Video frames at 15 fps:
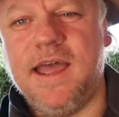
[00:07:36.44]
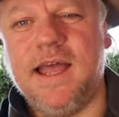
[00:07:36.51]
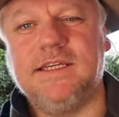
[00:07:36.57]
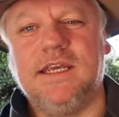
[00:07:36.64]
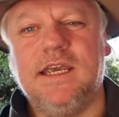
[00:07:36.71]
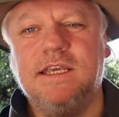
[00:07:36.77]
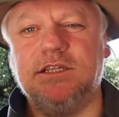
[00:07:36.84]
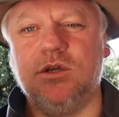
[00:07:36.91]

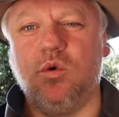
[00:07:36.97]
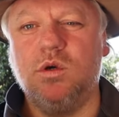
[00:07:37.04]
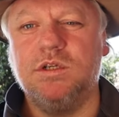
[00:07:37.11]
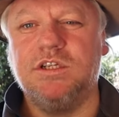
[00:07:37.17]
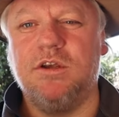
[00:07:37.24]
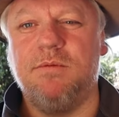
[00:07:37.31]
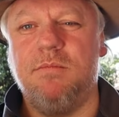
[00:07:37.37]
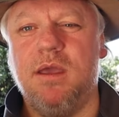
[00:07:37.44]
That is
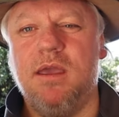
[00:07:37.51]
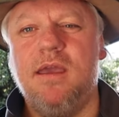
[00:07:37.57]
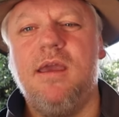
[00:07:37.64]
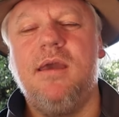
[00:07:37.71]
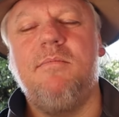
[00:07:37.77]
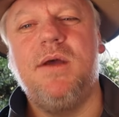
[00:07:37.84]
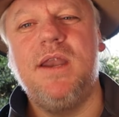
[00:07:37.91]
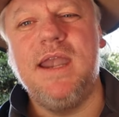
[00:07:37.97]
awesome.
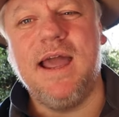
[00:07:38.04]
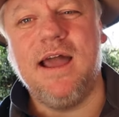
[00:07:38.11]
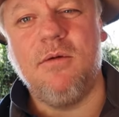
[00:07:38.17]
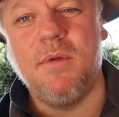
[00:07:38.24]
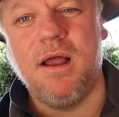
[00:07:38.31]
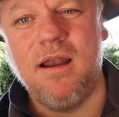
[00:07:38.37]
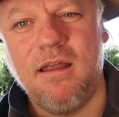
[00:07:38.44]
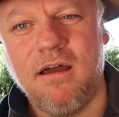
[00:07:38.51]
But
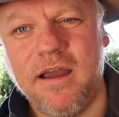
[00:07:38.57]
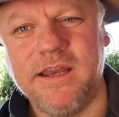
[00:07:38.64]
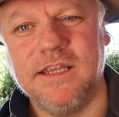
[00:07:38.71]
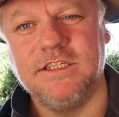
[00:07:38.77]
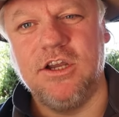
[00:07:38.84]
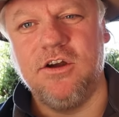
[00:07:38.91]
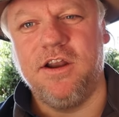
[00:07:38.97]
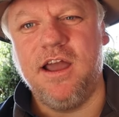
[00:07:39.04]
now my lion
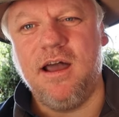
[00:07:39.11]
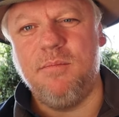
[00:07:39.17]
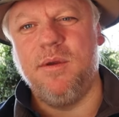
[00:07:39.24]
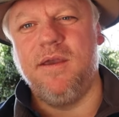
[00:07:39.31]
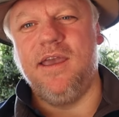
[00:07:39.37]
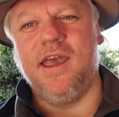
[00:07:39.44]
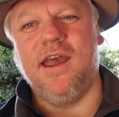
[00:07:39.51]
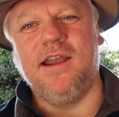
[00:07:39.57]
has got
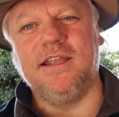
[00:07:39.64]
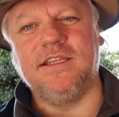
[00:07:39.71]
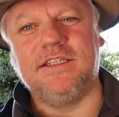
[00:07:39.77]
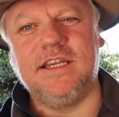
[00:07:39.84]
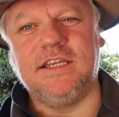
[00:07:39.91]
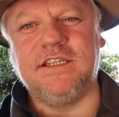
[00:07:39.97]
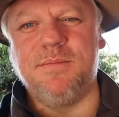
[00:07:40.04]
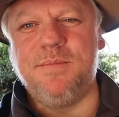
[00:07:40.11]
up, and it's
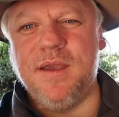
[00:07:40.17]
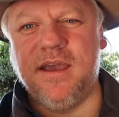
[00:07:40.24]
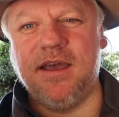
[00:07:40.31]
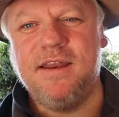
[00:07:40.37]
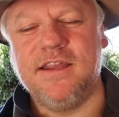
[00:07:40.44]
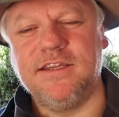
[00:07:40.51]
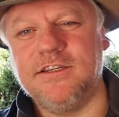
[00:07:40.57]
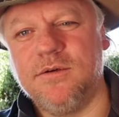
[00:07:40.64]

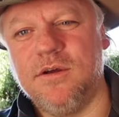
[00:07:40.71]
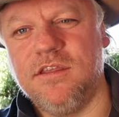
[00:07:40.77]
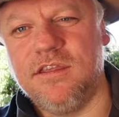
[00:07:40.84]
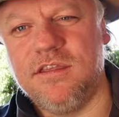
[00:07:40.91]
disappeared into a